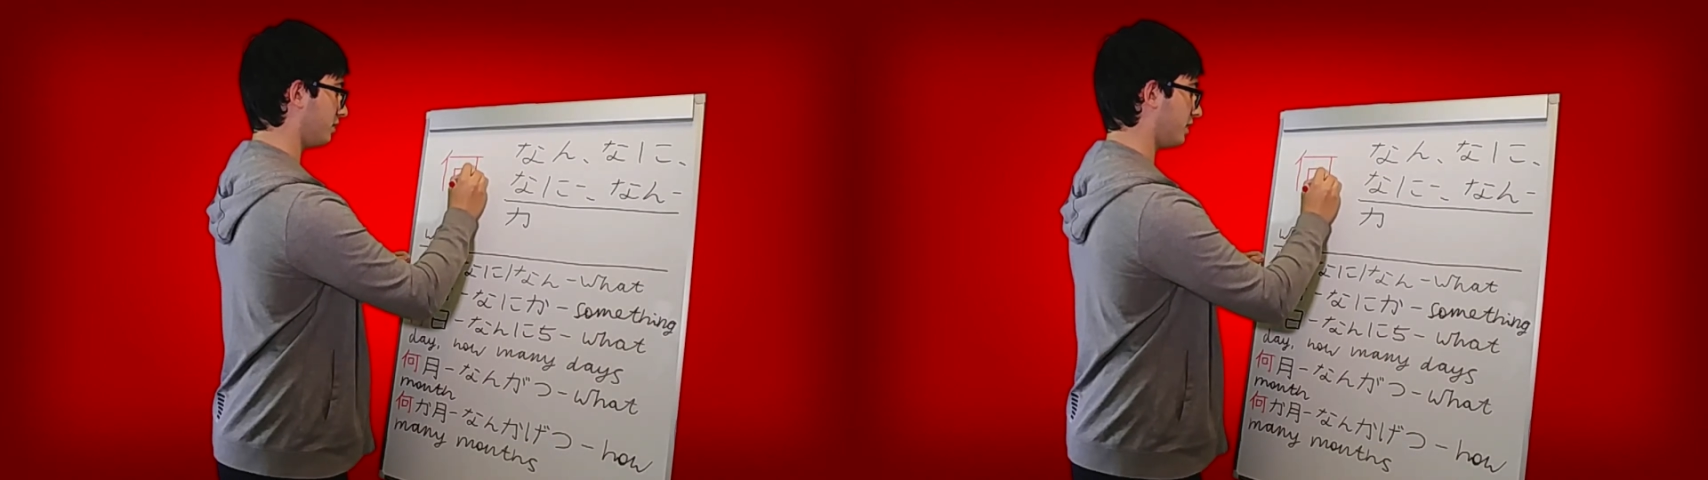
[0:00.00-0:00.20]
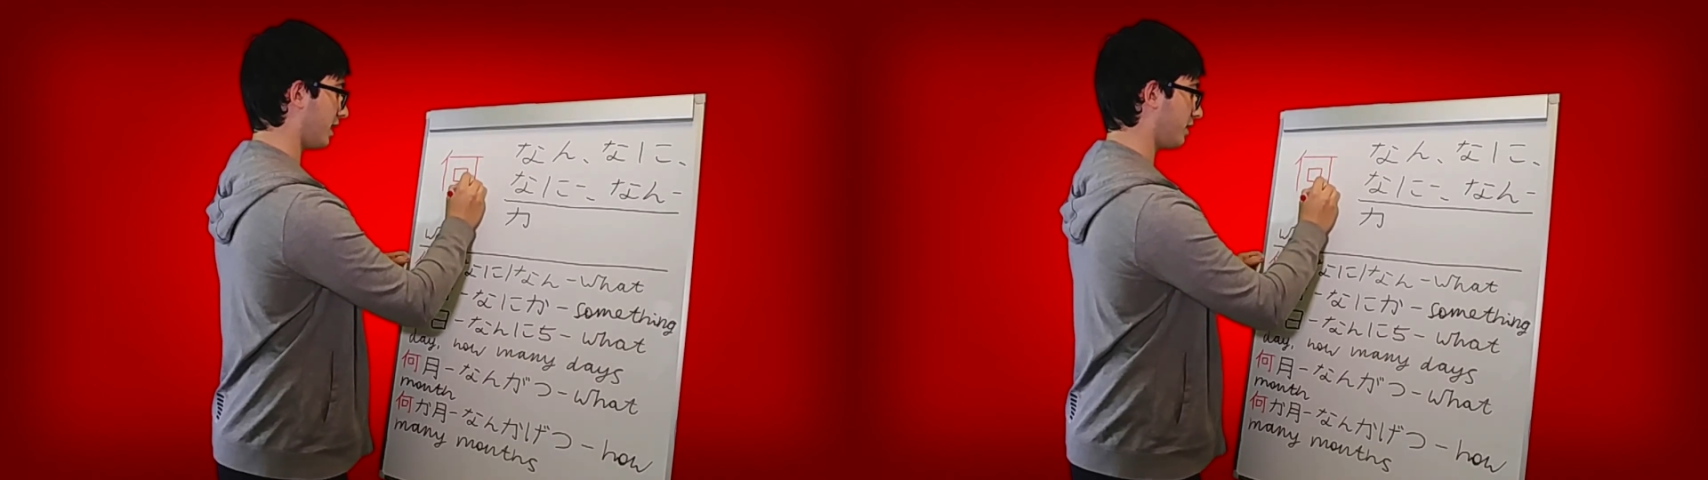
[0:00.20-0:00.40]

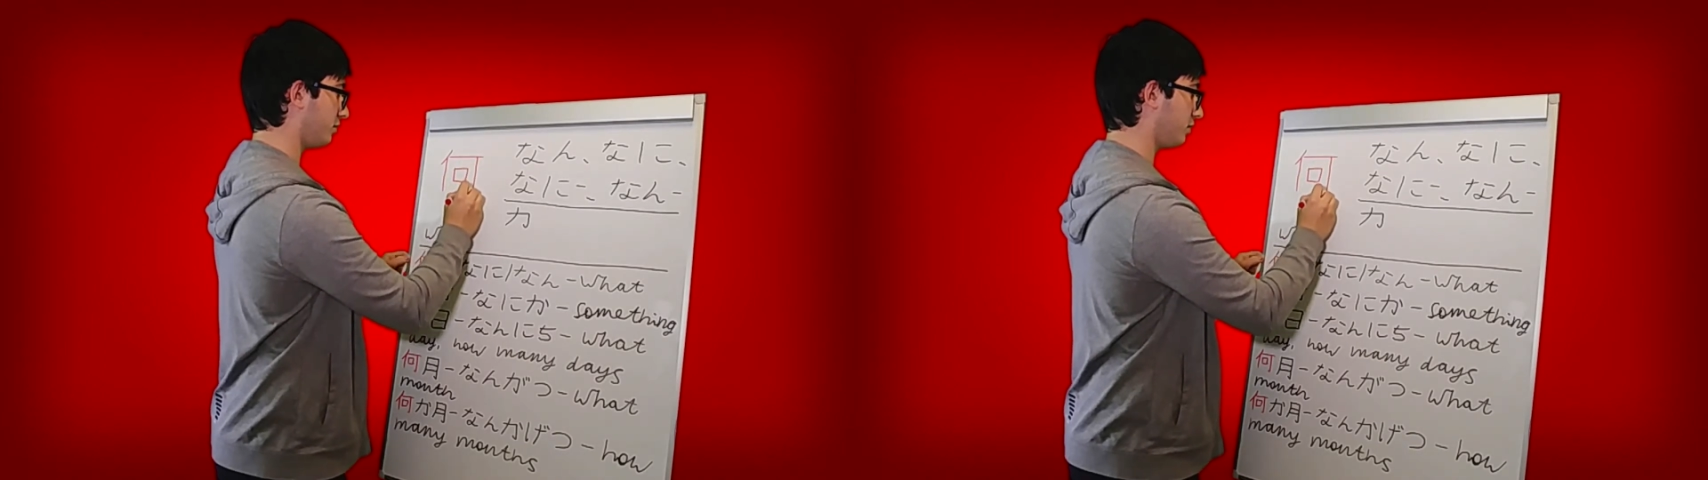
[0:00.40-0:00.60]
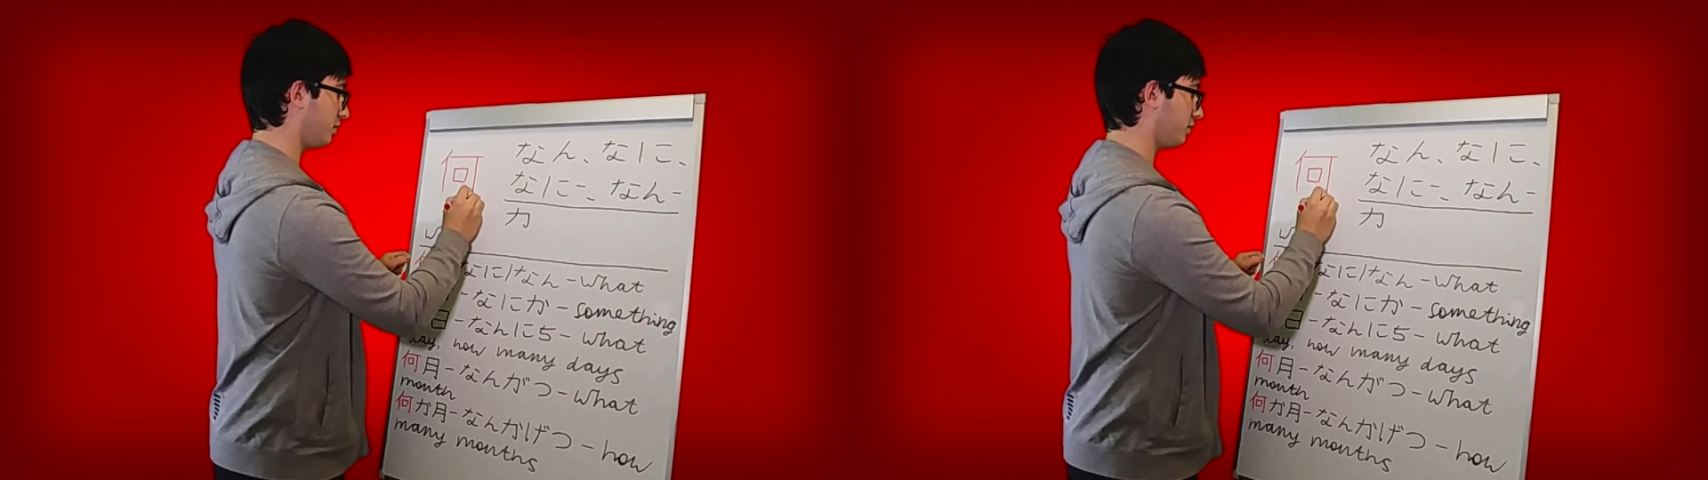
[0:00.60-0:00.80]

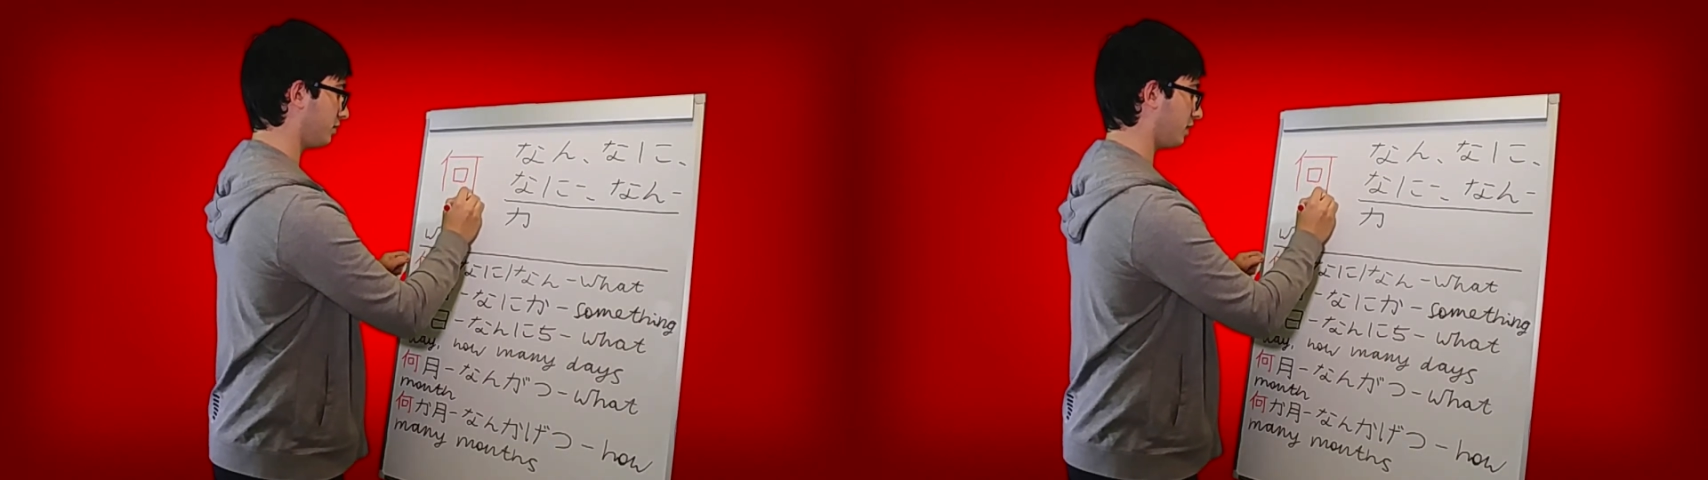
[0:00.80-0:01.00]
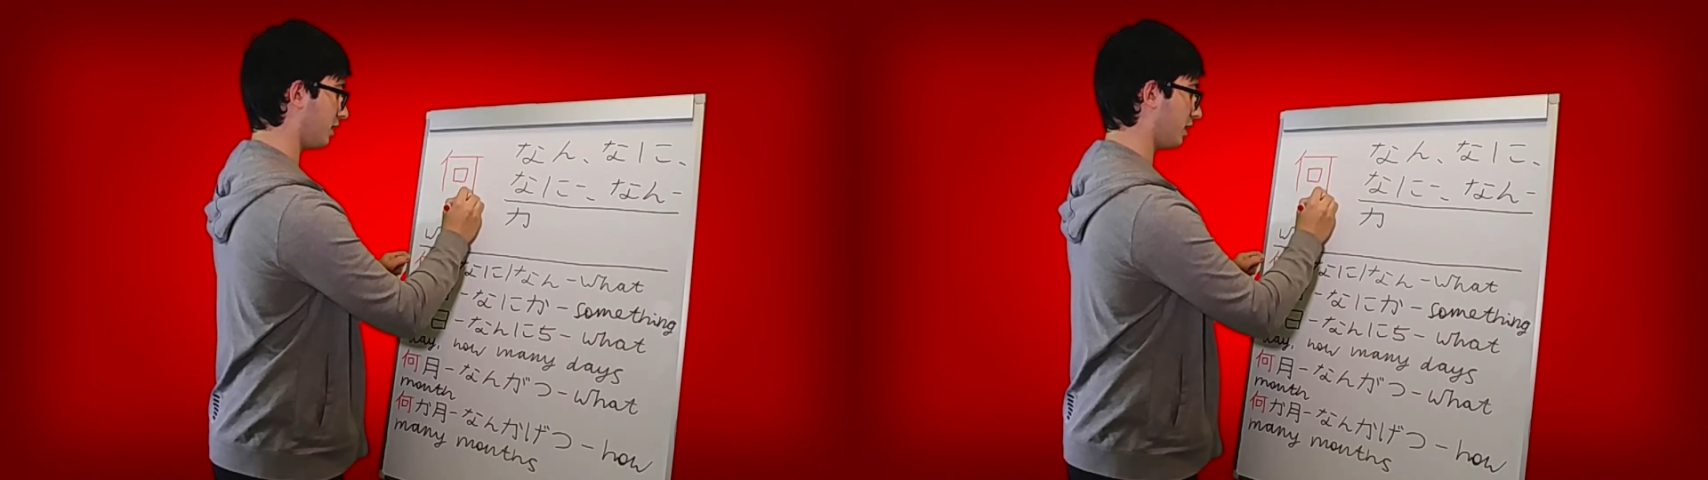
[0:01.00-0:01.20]
down,
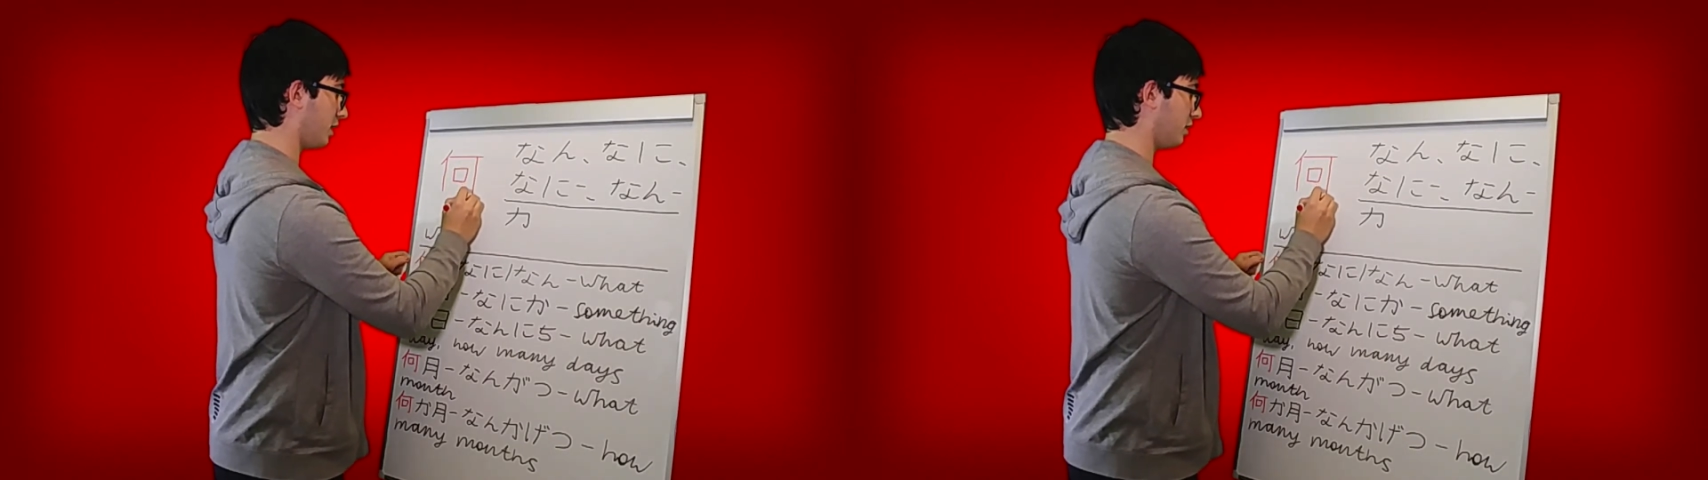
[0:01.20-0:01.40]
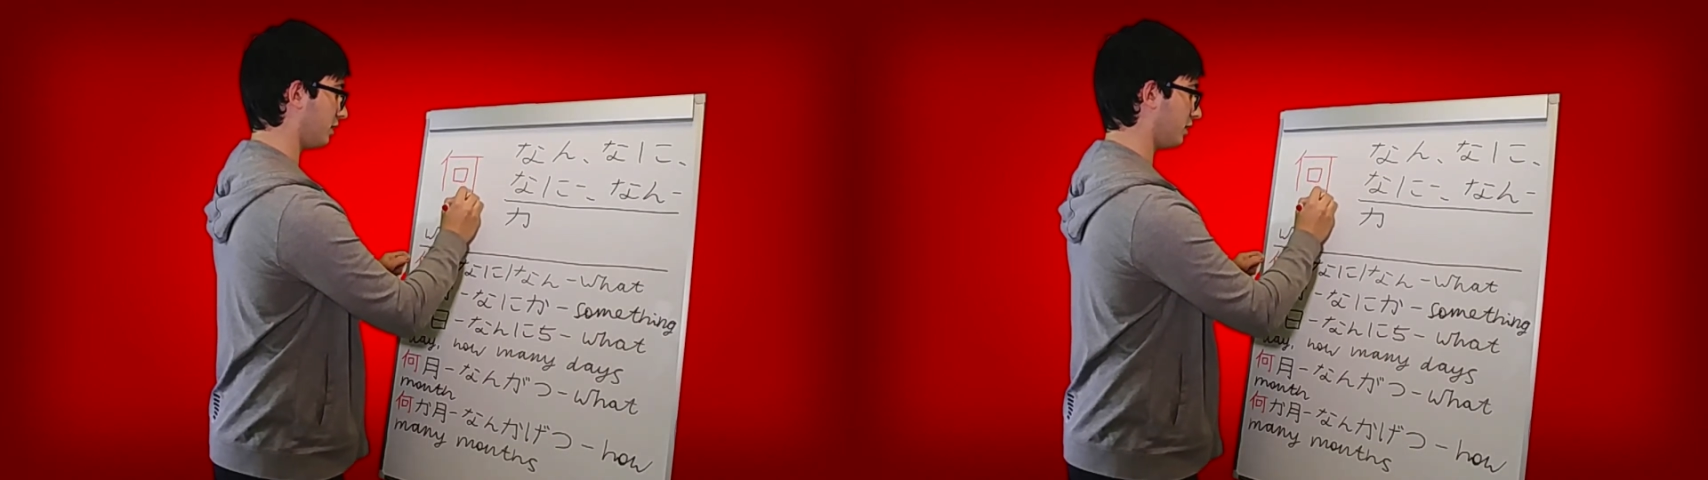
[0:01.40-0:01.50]
and